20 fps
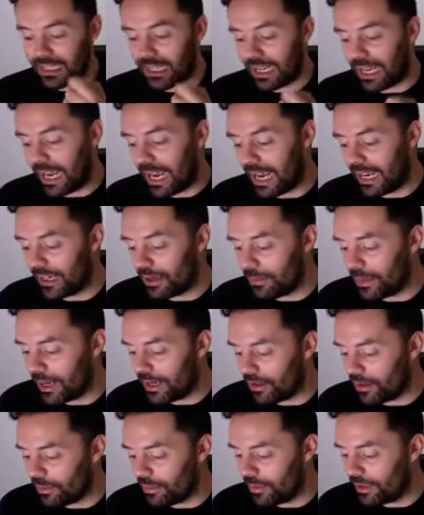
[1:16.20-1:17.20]
I hate about
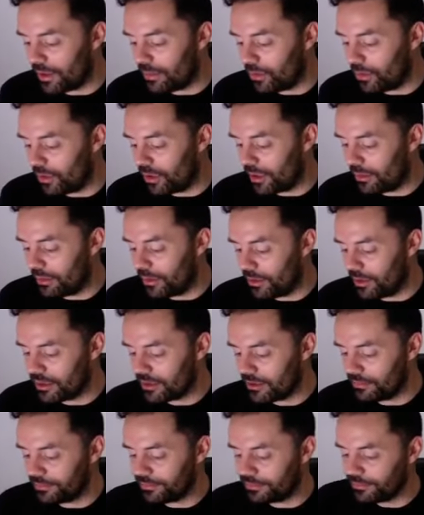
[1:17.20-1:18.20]
not being a morning
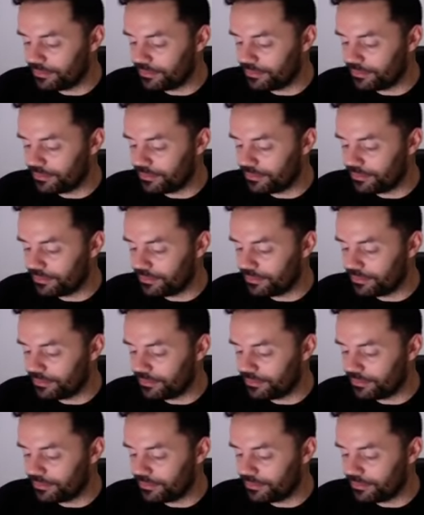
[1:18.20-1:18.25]
person,